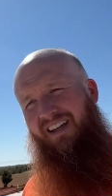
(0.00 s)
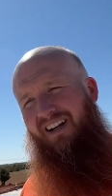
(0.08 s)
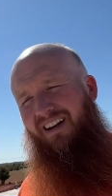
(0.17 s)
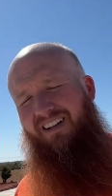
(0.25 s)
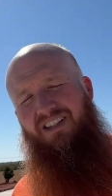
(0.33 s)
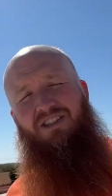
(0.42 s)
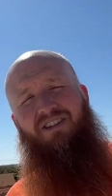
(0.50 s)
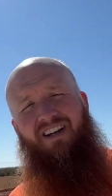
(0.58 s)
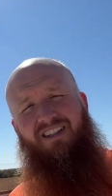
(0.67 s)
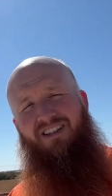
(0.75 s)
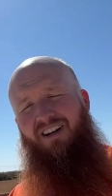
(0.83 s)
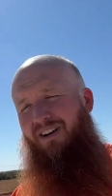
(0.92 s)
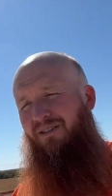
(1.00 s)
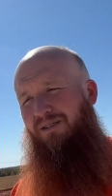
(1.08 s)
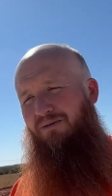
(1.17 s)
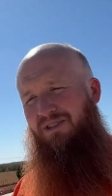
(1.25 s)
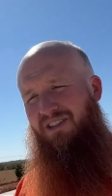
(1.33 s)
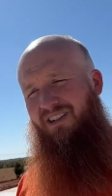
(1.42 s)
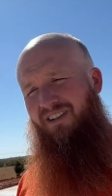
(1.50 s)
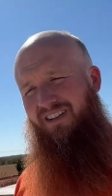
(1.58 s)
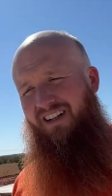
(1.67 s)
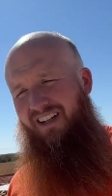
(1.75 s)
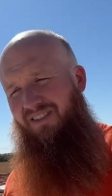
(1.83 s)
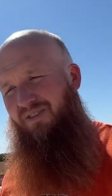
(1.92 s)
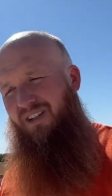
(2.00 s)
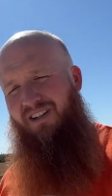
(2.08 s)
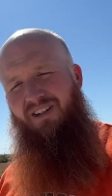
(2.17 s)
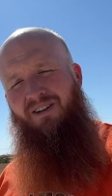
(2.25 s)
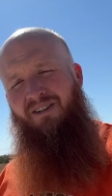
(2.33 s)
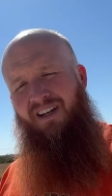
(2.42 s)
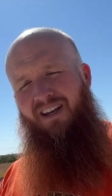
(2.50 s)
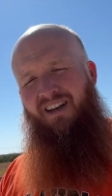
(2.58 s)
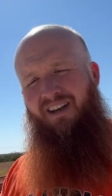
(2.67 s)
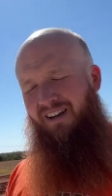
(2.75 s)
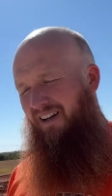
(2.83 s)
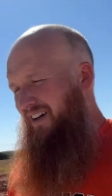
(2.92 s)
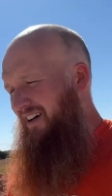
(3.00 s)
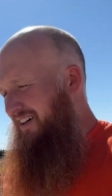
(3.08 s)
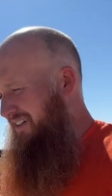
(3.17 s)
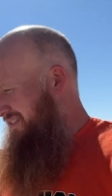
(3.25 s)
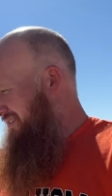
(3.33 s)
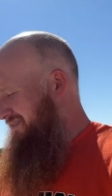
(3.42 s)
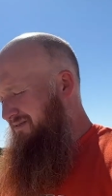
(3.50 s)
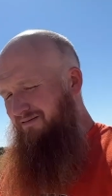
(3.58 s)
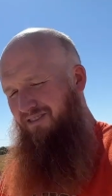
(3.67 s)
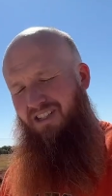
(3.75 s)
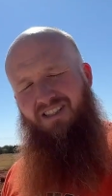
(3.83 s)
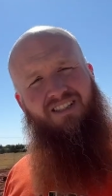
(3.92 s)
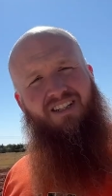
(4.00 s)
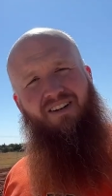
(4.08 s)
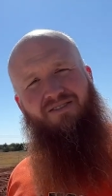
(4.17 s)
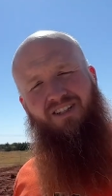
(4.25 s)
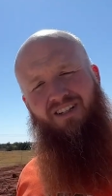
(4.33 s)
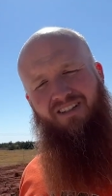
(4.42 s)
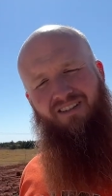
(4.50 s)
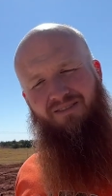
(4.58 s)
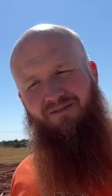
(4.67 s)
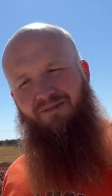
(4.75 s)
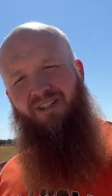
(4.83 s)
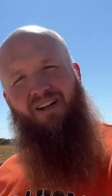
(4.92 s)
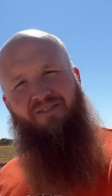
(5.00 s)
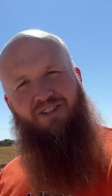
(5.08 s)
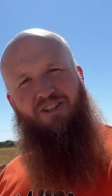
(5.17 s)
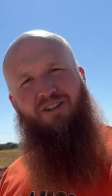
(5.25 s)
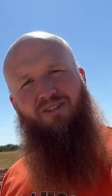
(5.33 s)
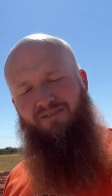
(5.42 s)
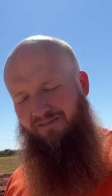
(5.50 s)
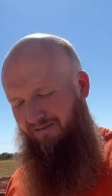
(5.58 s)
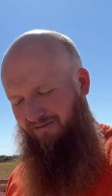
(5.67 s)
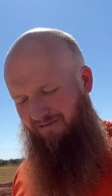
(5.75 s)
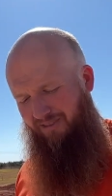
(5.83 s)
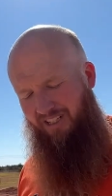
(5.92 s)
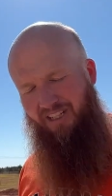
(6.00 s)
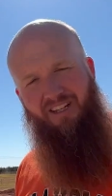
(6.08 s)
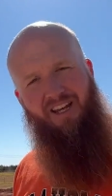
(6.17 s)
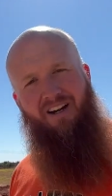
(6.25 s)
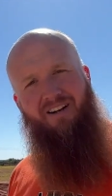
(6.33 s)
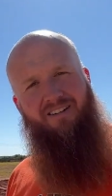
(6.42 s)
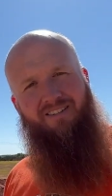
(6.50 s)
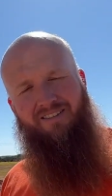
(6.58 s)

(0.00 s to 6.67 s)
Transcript: and I'll let you guys go, and we'll see you in the next video. Uh, Jesus loves you. We love you too. See you there.